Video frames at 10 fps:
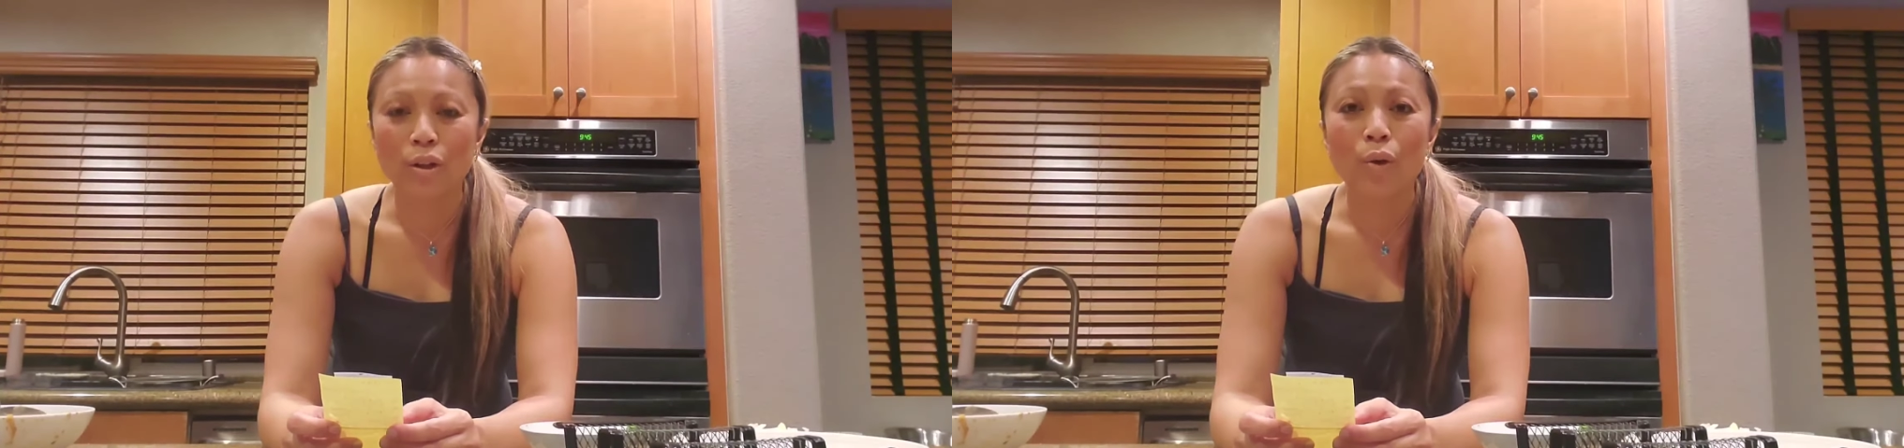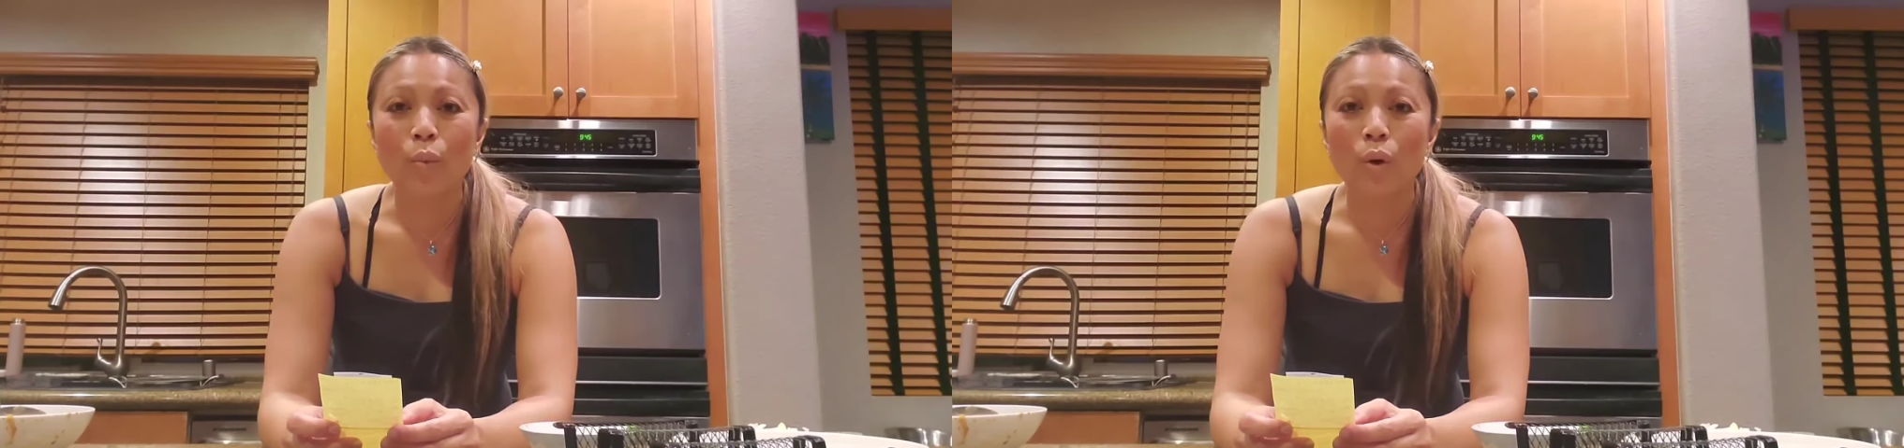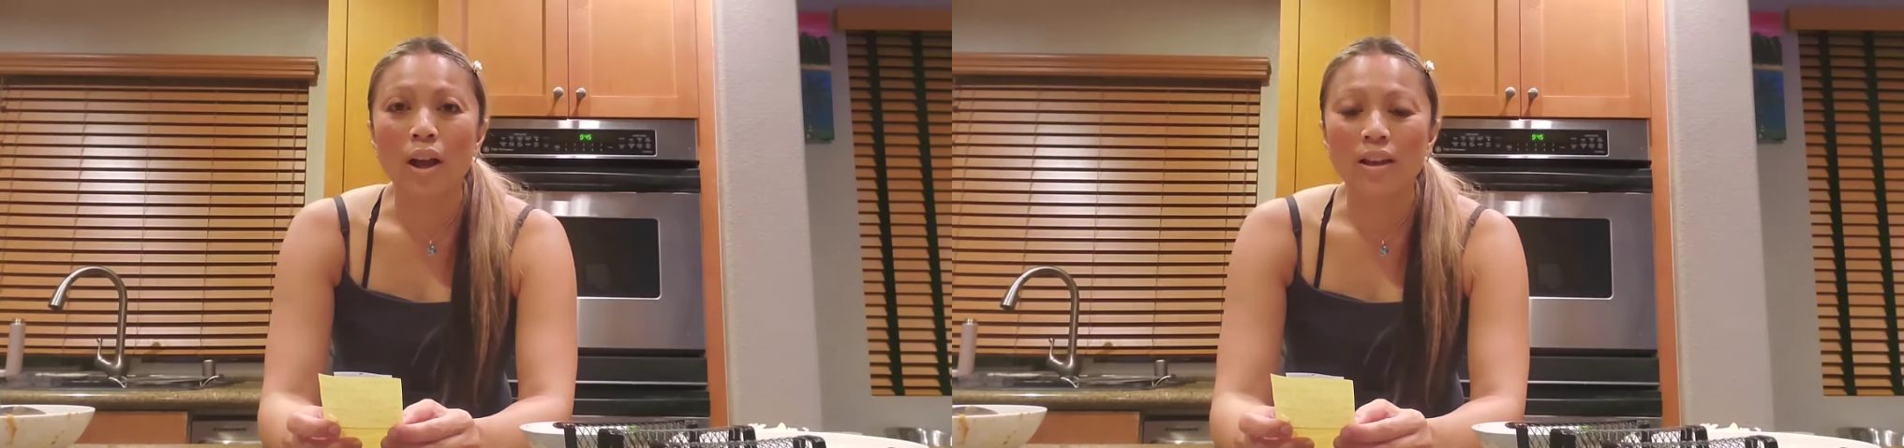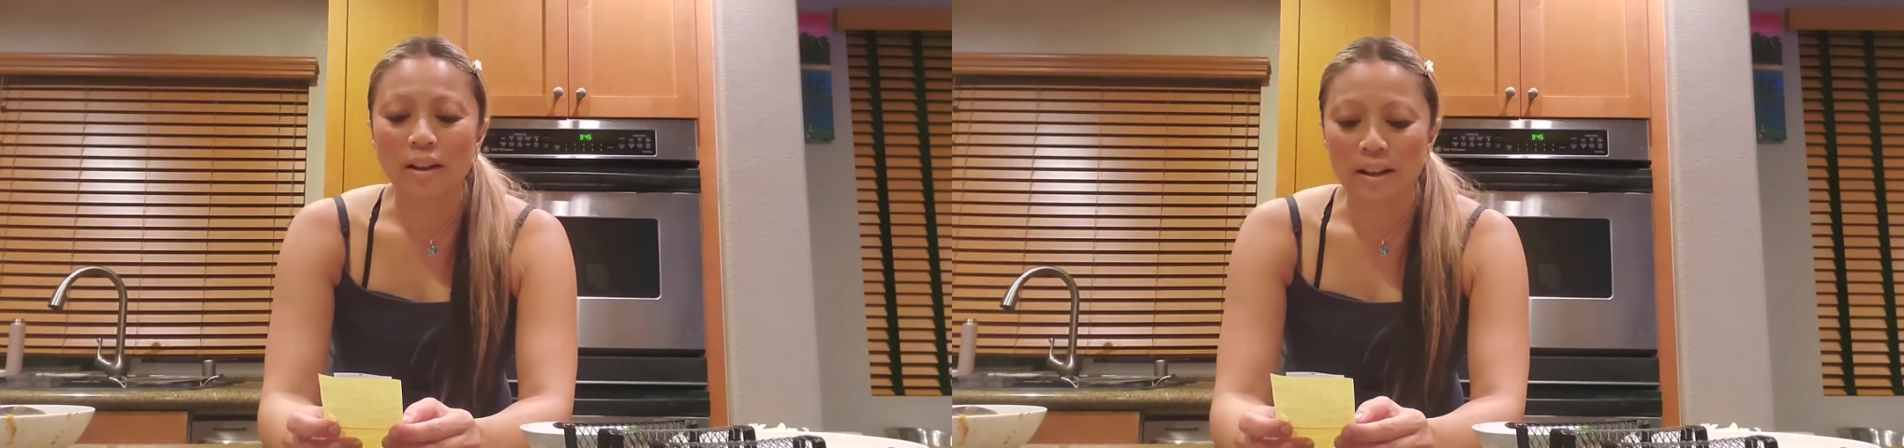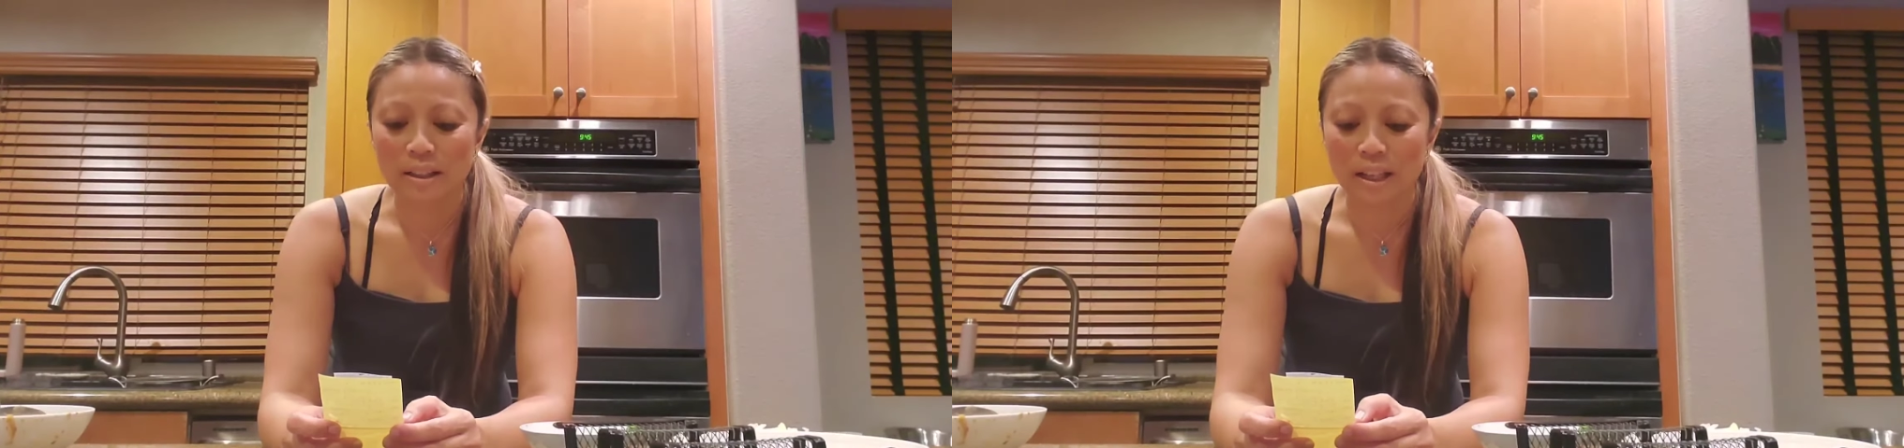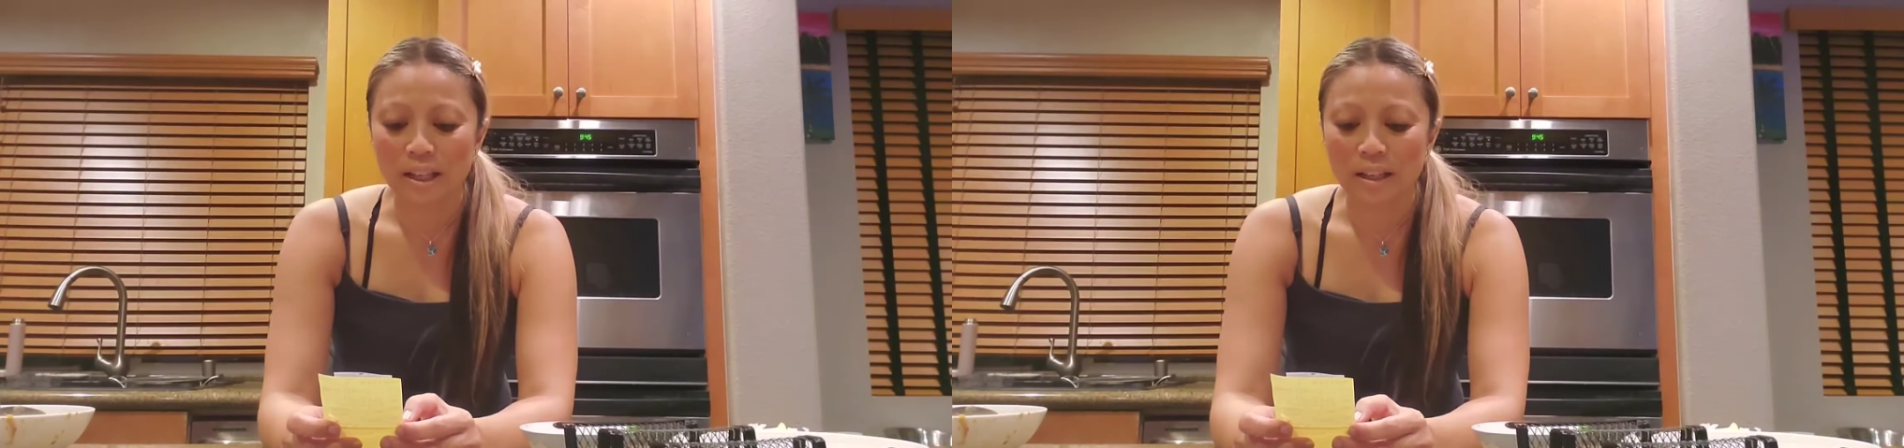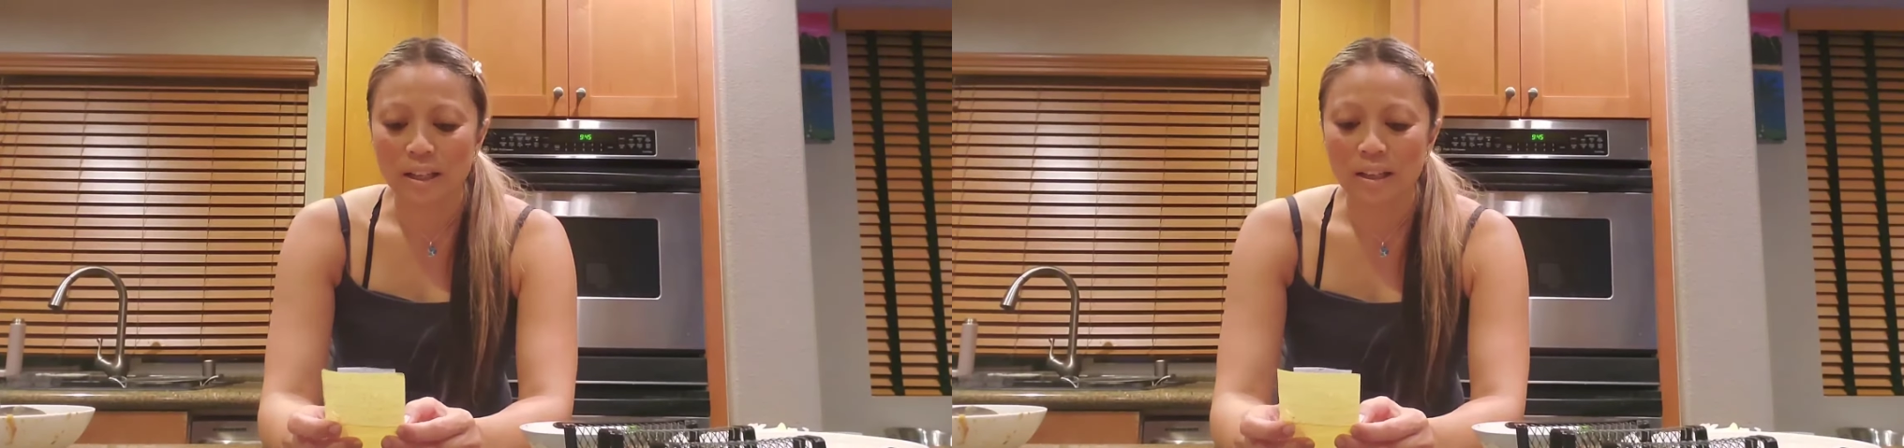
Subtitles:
1 onion,